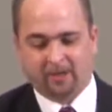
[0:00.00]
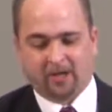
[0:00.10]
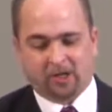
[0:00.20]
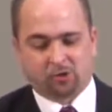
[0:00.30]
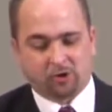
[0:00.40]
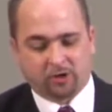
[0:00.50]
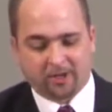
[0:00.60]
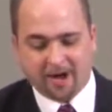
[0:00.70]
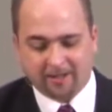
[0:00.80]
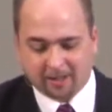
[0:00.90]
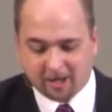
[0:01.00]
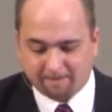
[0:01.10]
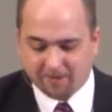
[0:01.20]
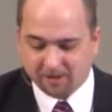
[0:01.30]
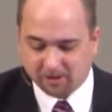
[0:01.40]
Israel could not
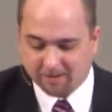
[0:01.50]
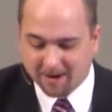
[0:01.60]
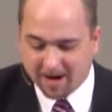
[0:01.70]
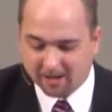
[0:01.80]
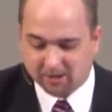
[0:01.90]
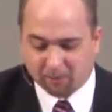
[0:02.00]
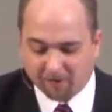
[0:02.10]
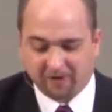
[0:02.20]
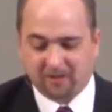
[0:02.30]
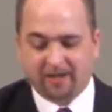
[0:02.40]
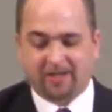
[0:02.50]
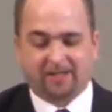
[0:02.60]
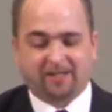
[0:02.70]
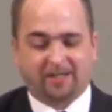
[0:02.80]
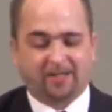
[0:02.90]
keep these commands perfectly and
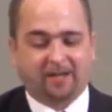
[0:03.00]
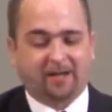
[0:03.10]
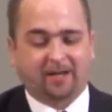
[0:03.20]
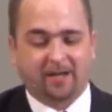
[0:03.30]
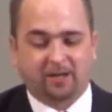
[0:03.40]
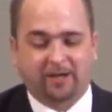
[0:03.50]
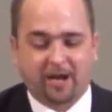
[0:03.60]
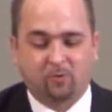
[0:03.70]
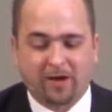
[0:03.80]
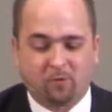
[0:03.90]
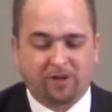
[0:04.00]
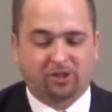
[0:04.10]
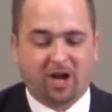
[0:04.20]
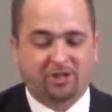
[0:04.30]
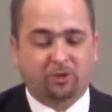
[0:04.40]
consistently, and neither can we. What
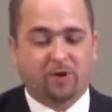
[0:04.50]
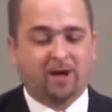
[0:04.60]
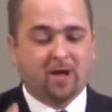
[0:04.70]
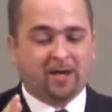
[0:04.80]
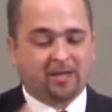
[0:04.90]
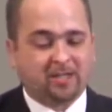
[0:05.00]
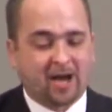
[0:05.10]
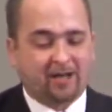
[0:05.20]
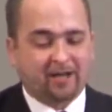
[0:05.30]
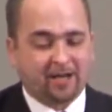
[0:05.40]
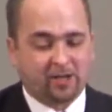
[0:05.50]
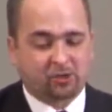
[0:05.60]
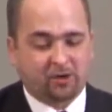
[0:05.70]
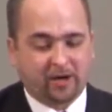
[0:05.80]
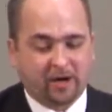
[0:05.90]
Joshua is telling
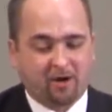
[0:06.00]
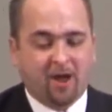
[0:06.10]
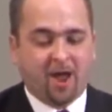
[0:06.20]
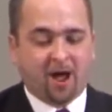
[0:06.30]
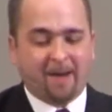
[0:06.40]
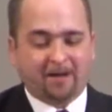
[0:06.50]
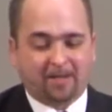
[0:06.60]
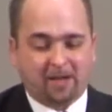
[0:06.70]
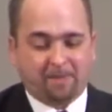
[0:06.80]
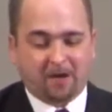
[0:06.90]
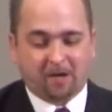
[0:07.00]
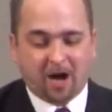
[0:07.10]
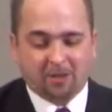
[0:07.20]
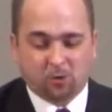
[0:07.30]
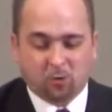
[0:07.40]
Israel here about keeping
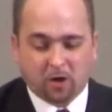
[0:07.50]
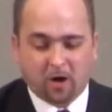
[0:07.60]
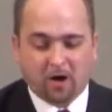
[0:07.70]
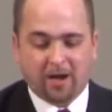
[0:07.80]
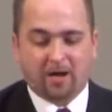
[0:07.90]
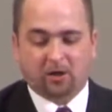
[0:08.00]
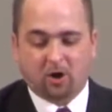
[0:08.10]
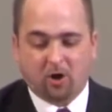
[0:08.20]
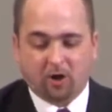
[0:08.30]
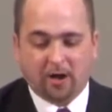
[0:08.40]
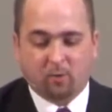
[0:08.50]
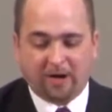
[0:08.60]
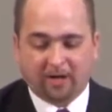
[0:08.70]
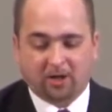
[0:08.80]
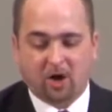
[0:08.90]
God's word in a, cult, in a
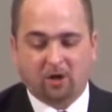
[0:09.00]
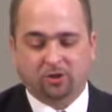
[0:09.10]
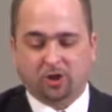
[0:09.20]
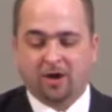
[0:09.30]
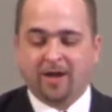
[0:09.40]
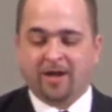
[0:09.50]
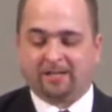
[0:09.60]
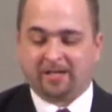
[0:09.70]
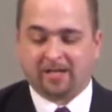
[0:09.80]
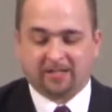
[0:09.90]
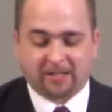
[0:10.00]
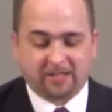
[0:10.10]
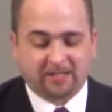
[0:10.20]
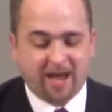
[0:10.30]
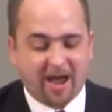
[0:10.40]
wicked culture is easy to
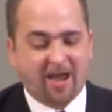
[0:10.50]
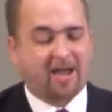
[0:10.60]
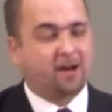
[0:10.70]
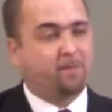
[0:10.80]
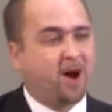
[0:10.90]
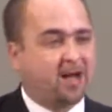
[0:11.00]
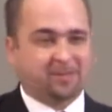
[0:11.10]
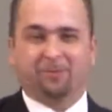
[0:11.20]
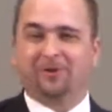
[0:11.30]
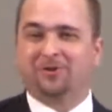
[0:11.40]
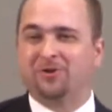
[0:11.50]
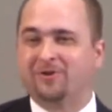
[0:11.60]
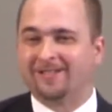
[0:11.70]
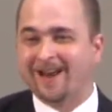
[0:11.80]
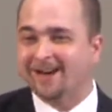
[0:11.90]
say and impossible to do
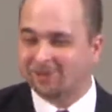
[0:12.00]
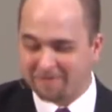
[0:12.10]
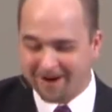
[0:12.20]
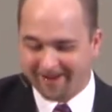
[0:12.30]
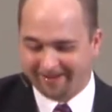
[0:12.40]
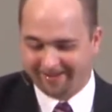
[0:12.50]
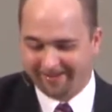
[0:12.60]
as a natural man.